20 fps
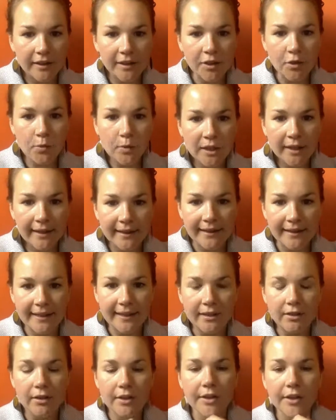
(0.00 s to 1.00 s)
you were in
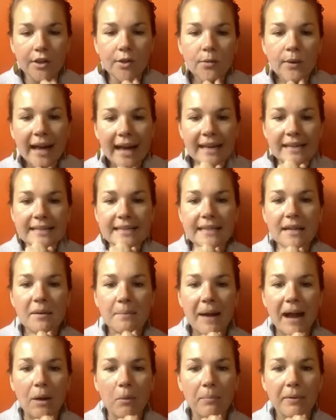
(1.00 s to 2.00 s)
here and you asked
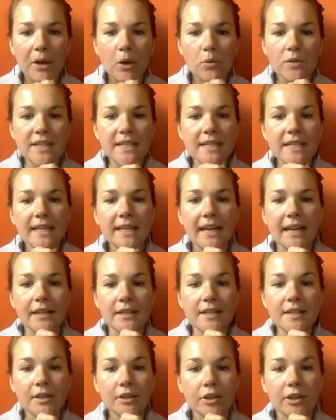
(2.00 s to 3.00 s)
about posting
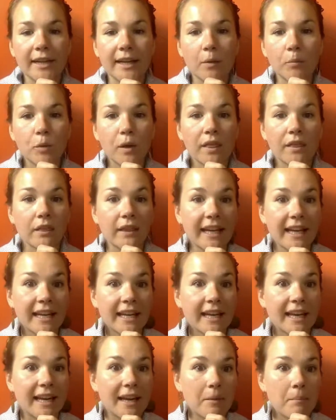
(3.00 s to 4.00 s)
Instagram with link
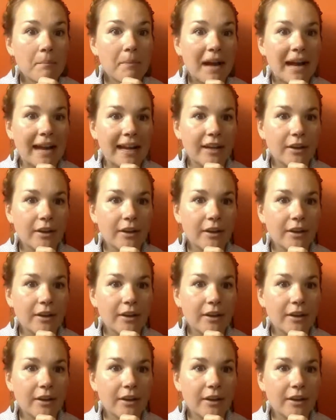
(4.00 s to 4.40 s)
in bio.